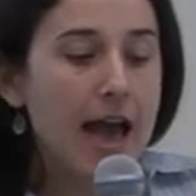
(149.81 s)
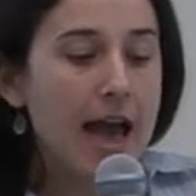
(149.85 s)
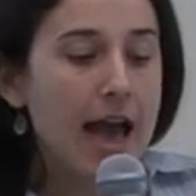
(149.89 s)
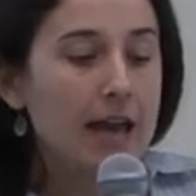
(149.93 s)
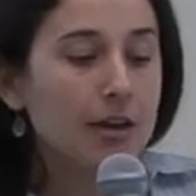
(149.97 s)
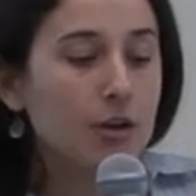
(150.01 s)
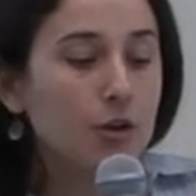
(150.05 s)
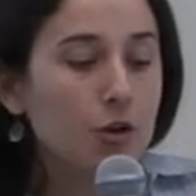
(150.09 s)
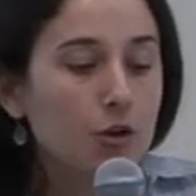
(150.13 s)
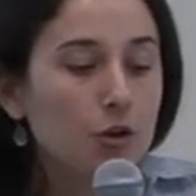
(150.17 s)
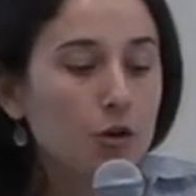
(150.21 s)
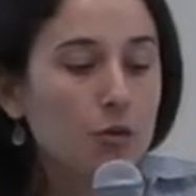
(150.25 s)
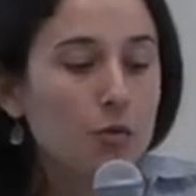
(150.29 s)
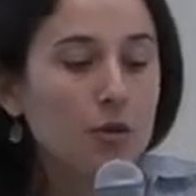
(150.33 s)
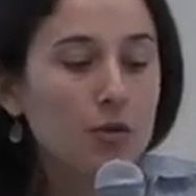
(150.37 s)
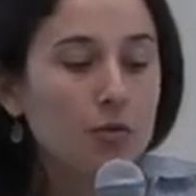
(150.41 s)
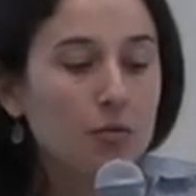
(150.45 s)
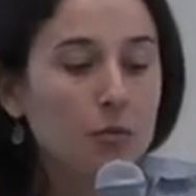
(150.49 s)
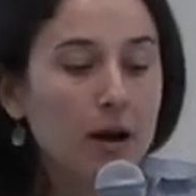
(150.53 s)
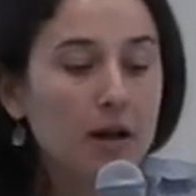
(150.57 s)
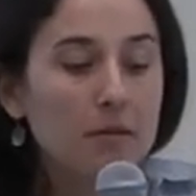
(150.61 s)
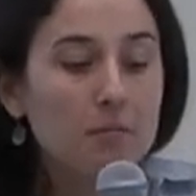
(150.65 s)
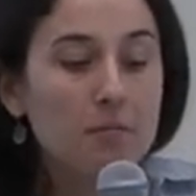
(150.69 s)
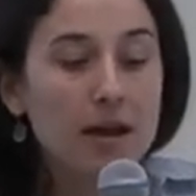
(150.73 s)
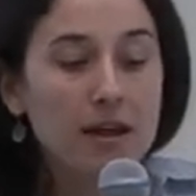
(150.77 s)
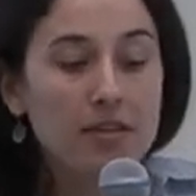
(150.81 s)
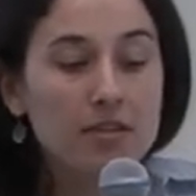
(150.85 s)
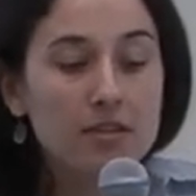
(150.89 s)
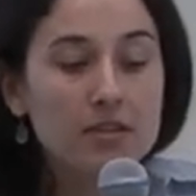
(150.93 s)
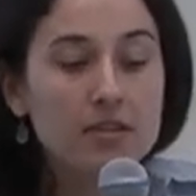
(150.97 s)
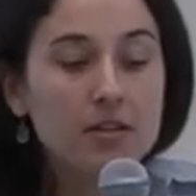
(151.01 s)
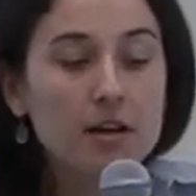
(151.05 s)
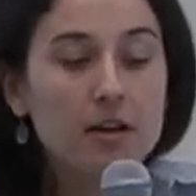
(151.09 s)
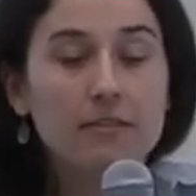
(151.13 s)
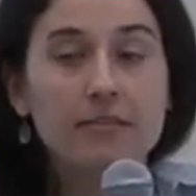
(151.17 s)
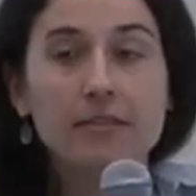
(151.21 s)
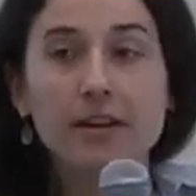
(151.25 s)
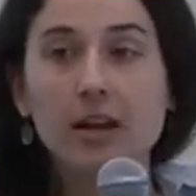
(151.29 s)
and who with what methods
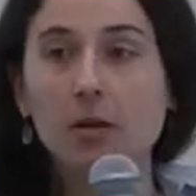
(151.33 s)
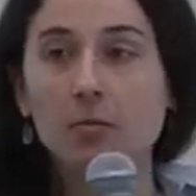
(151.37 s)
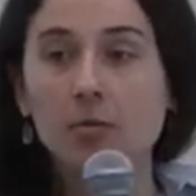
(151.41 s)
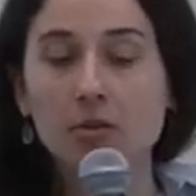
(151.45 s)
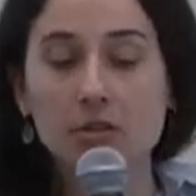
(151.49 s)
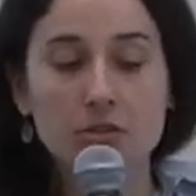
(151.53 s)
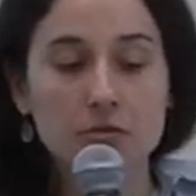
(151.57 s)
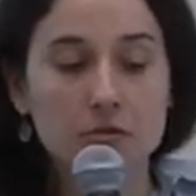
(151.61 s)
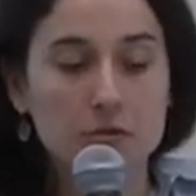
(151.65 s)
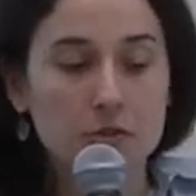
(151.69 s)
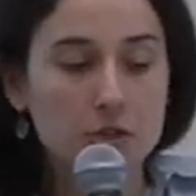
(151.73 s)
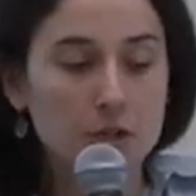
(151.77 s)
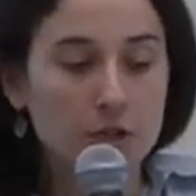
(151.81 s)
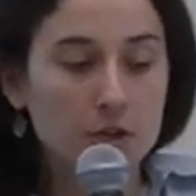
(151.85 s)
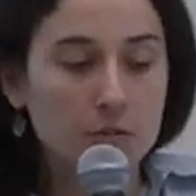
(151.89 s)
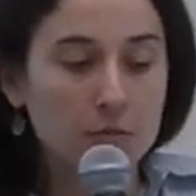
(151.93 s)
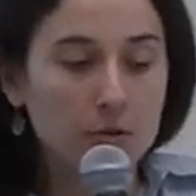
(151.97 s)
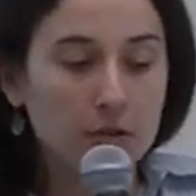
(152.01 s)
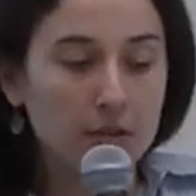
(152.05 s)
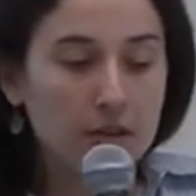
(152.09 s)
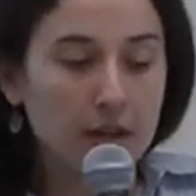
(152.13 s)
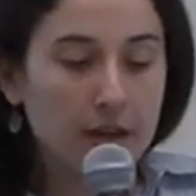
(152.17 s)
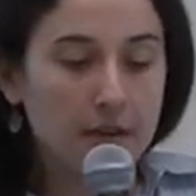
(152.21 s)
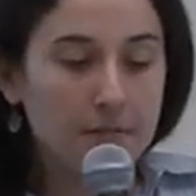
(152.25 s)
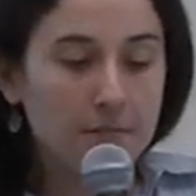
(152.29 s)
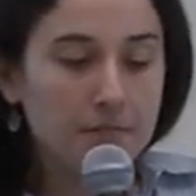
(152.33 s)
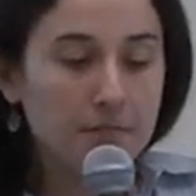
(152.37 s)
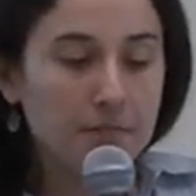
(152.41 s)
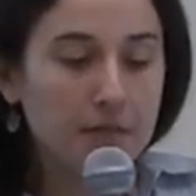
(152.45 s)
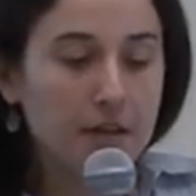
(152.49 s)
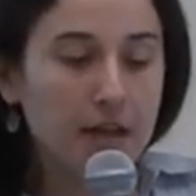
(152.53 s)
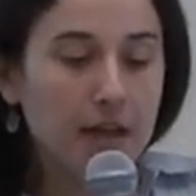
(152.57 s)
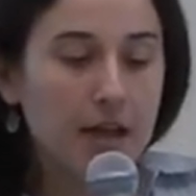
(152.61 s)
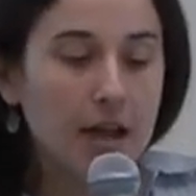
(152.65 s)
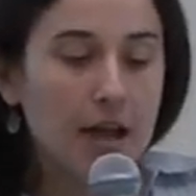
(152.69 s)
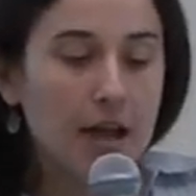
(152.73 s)
are available to interpret them.